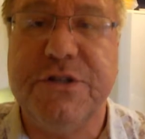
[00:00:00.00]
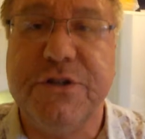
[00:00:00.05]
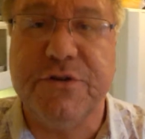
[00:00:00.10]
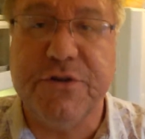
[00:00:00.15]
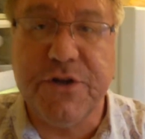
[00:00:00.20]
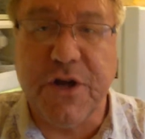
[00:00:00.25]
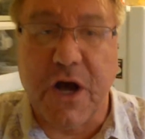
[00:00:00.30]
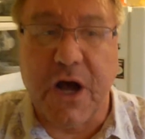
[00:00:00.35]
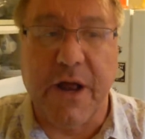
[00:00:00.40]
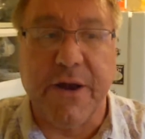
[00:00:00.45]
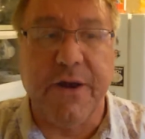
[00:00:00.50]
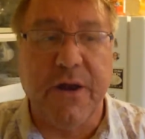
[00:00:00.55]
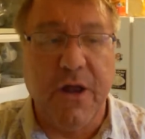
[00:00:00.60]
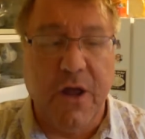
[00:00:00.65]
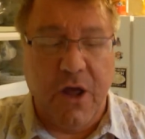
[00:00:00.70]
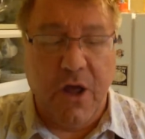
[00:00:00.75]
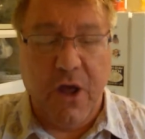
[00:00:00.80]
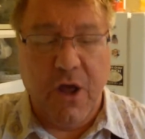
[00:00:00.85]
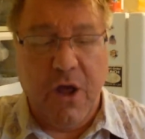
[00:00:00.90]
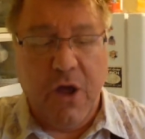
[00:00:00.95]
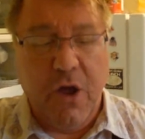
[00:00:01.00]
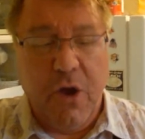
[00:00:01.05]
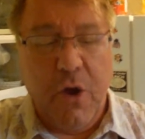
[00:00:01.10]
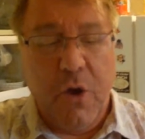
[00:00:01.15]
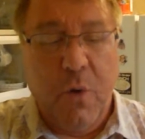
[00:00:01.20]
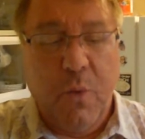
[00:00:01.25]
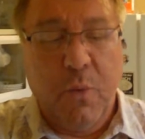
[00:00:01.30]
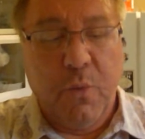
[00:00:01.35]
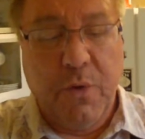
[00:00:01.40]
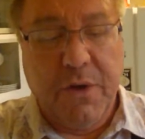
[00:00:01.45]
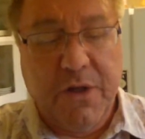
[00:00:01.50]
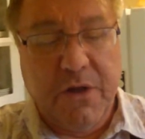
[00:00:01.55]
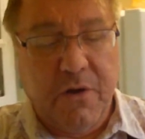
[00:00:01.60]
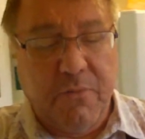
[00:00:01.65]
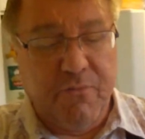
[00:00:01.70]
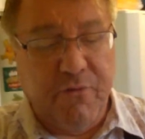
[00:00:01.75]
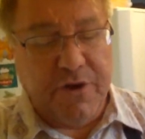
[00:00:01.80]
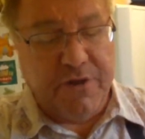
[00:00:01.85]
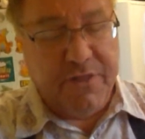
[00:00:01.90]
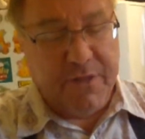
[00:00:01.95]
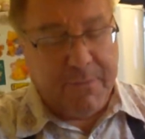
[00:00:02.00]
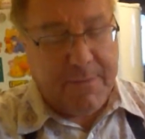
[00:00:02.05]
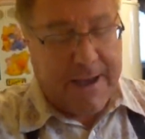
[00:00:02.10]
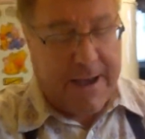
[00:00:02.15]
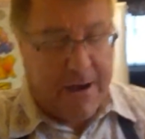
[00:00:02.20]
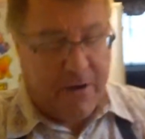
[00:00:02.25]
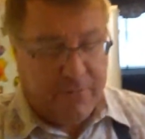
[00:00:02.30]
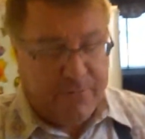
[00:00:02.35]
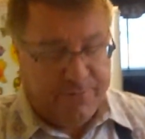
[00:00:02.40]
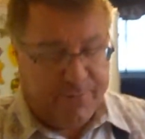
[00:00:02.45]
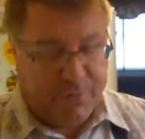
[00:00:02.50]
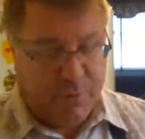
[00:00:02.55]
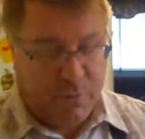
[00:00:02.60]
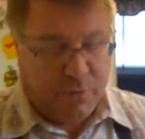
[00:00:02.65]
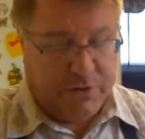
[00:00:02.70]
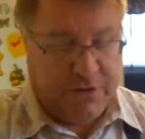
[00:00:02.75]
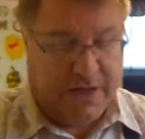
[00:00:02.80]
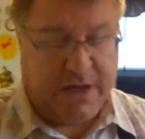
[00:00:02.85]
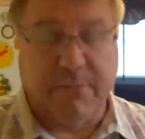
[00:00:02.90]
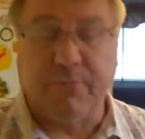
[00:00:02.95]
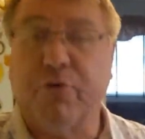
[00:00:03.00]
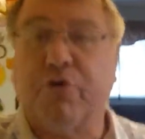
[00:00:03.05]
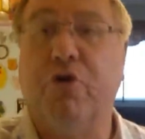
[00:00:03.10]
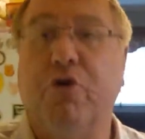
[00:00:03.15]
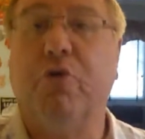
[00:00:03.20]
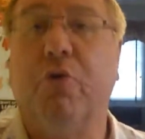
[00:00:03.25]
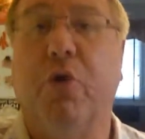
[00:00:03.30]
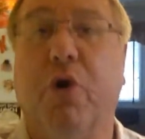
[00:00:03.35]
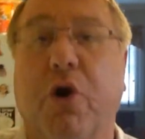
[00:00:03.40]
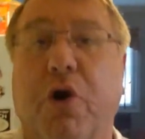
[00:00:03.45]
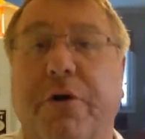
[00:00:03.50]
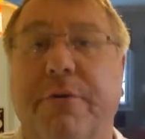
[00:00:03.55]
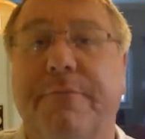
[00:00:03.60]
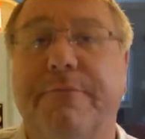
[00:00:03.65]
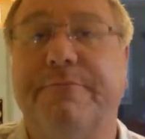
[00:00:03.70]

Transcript: they're done, we'll bring them out. We'll let them cool.